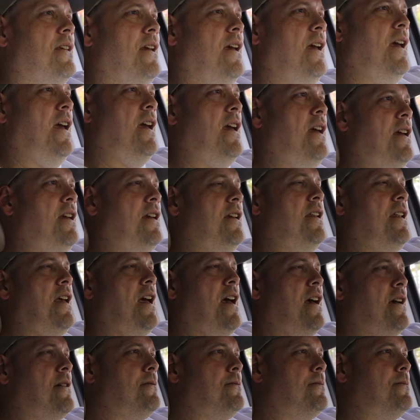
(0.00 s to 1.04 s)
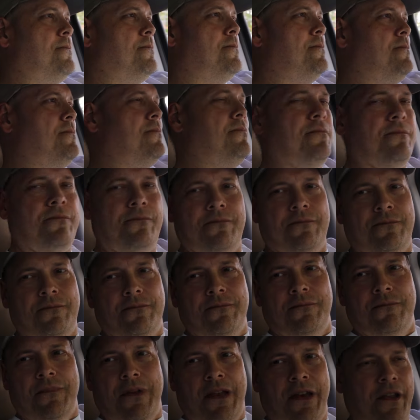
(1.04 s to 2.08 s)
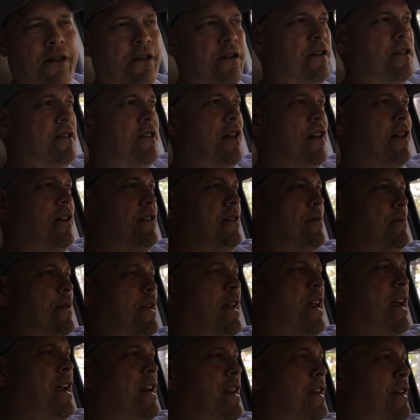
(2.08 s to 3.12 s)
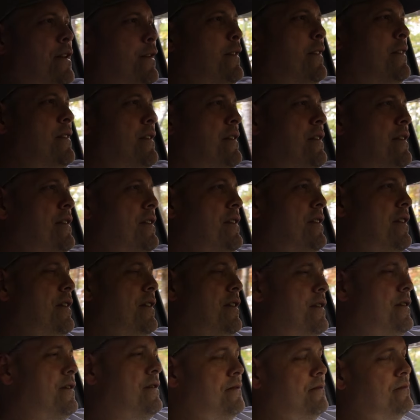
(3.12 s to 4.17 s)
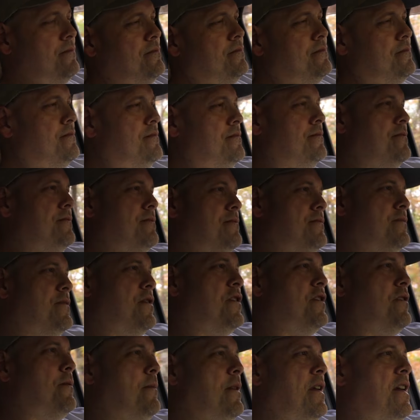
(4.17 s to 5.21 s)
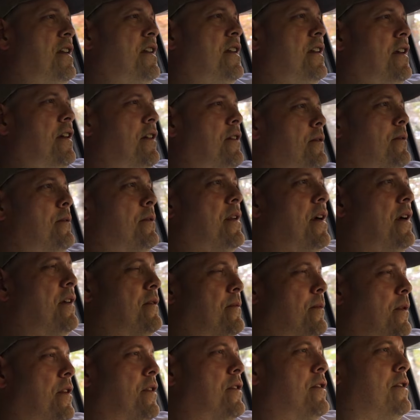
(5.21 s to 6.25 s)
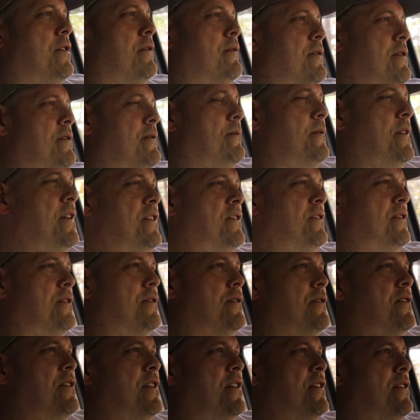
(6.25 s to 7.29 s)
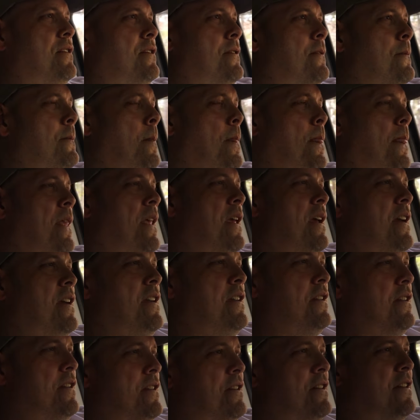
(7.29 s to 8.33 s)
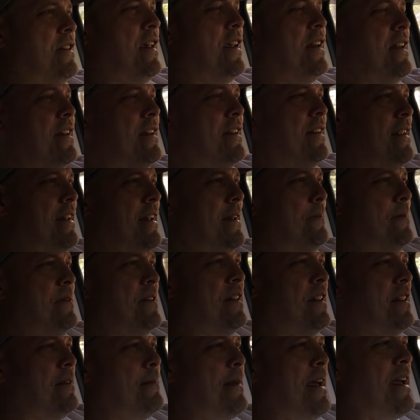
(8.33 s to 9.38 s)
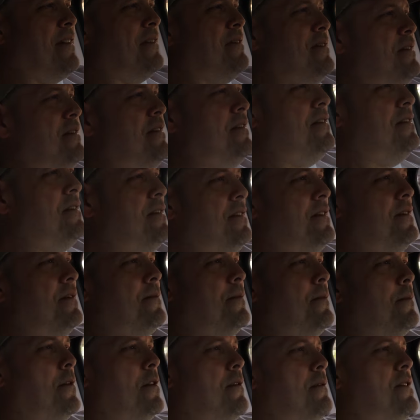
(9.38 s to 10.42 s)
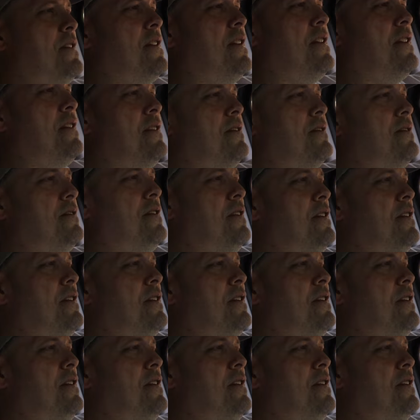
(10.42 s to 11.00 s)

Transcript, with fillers: And I've, I know you saw in the beginning, or just a minute ago, where I was walking over to the visitor center. And you get a glimpse of the mountains from over there, and